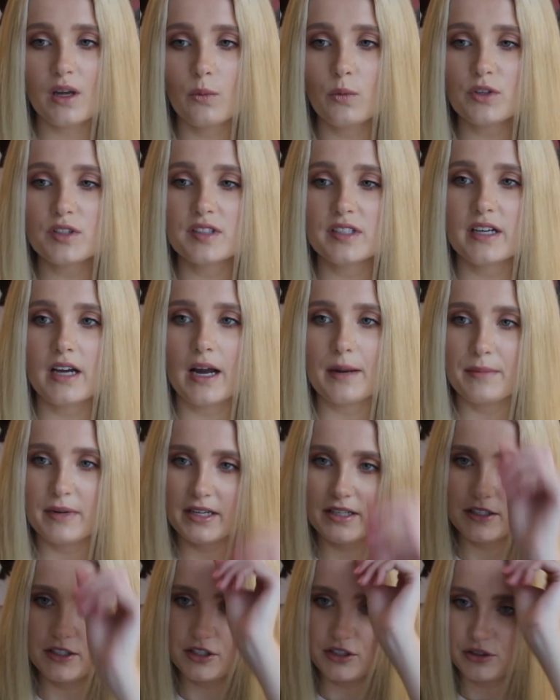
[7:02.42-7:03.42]
we'll see. I
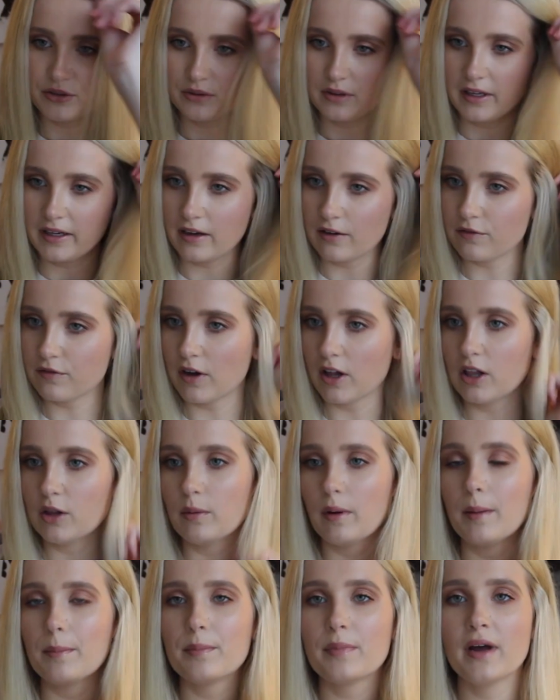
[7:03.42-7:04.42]
may do like a
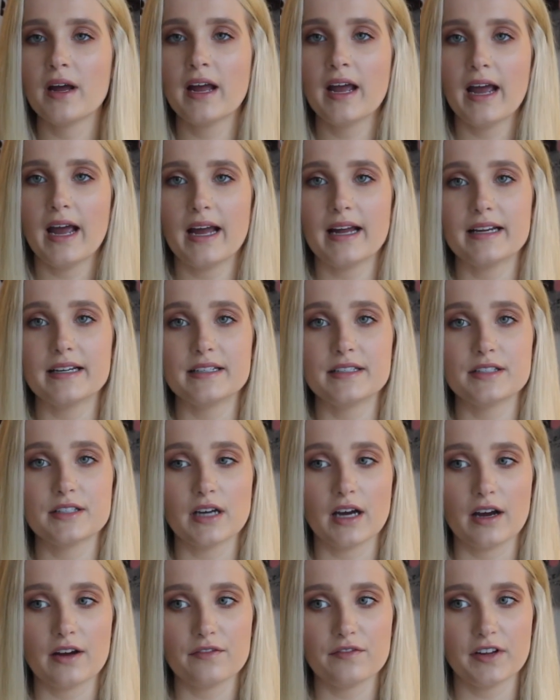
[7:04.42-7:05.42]
follow-up and
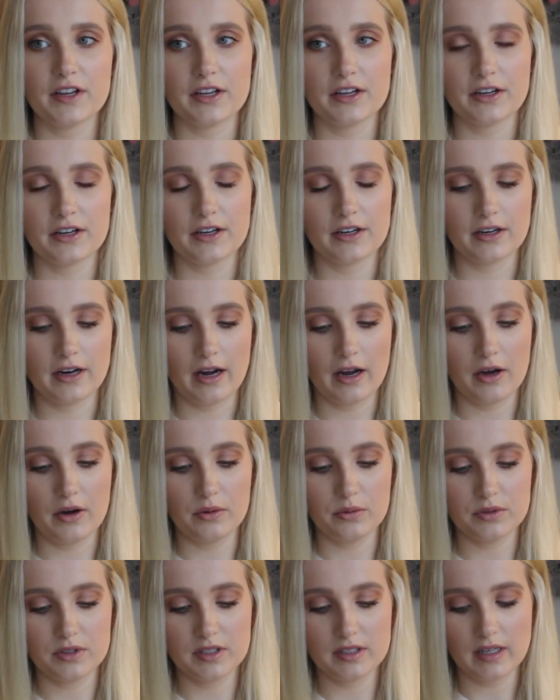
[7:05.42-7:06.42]
figure
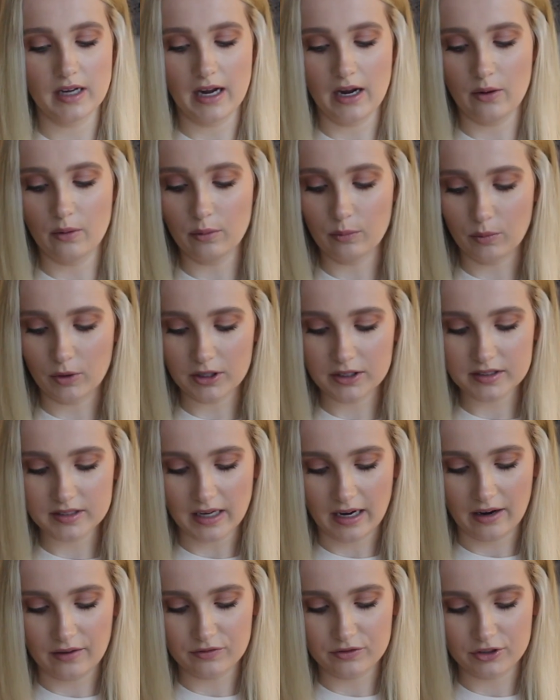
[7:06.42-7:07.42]
out how it works
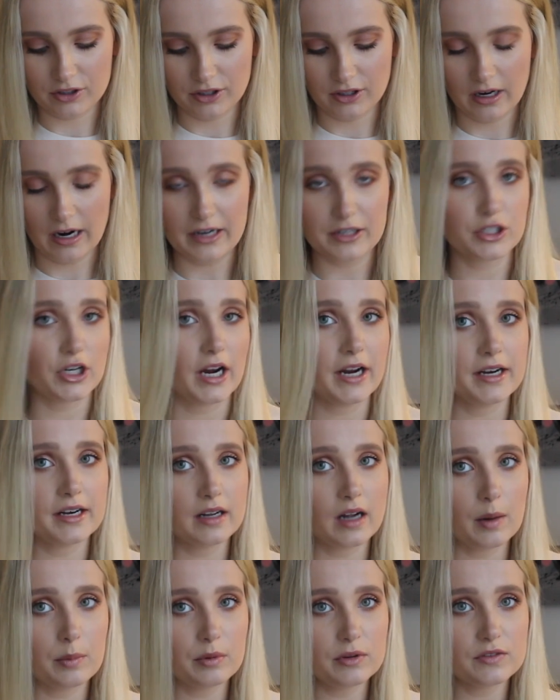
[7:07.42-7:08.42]
after I try it
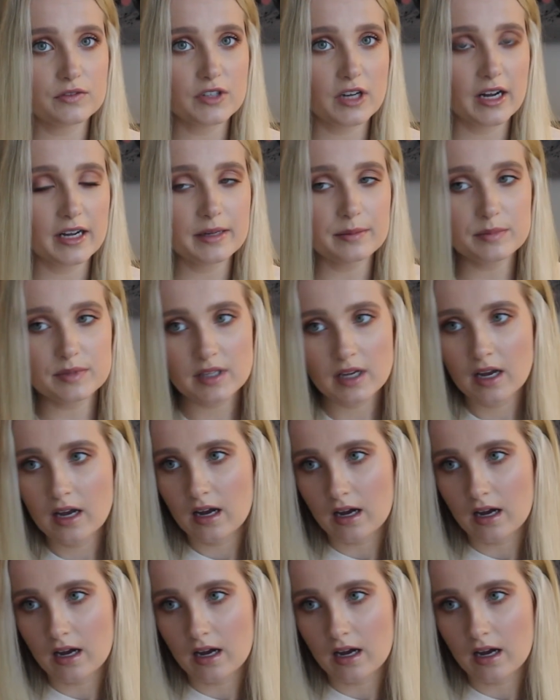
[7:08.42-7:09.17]
a couple of times.